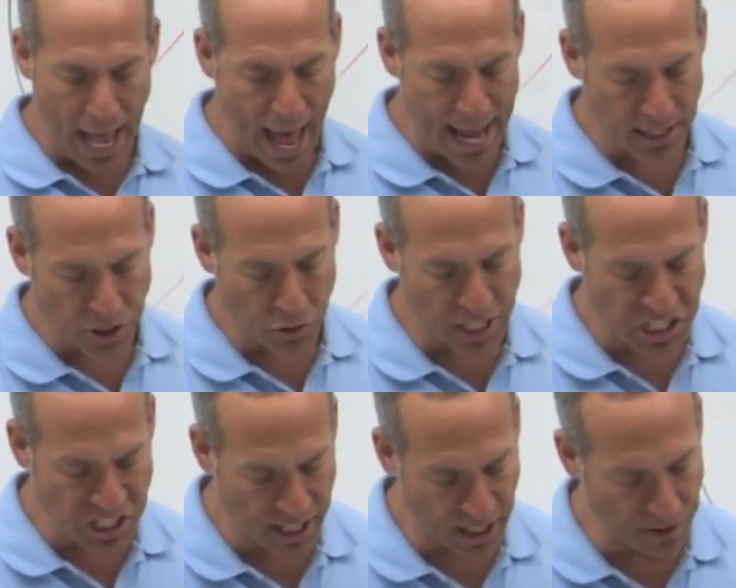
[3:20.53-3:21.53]
added to the
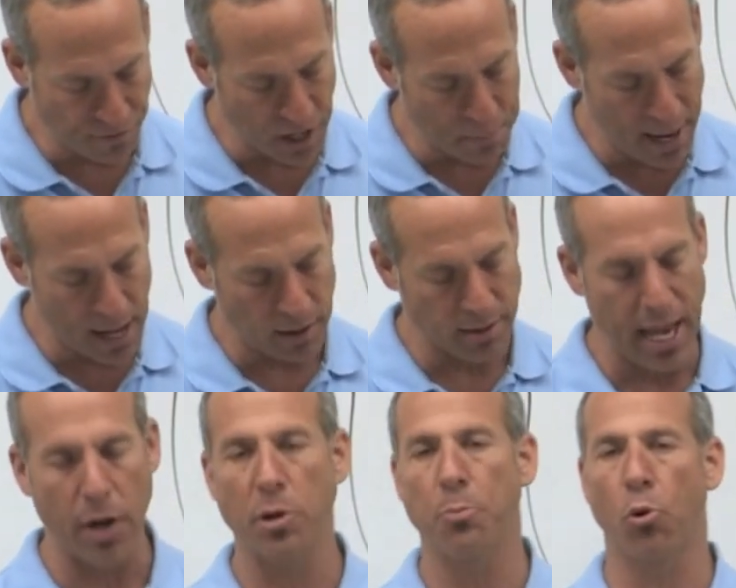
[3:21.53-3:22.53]
sinking fund balance
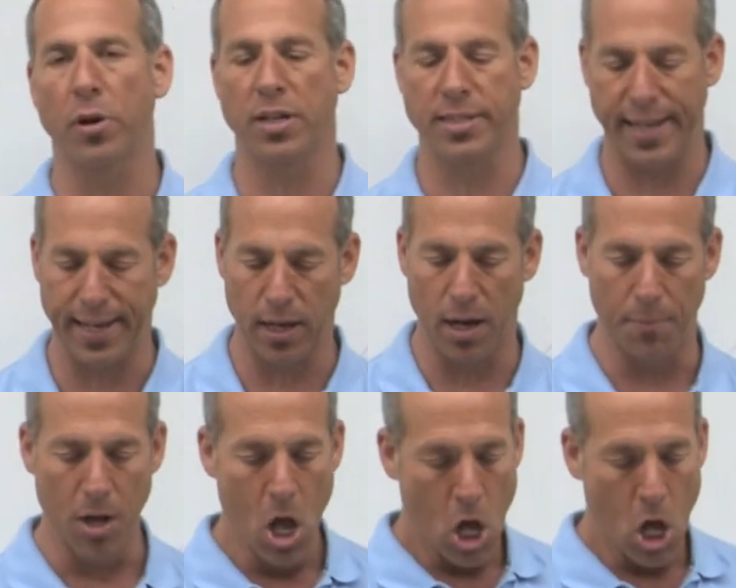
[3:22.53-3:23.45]
and reported as income.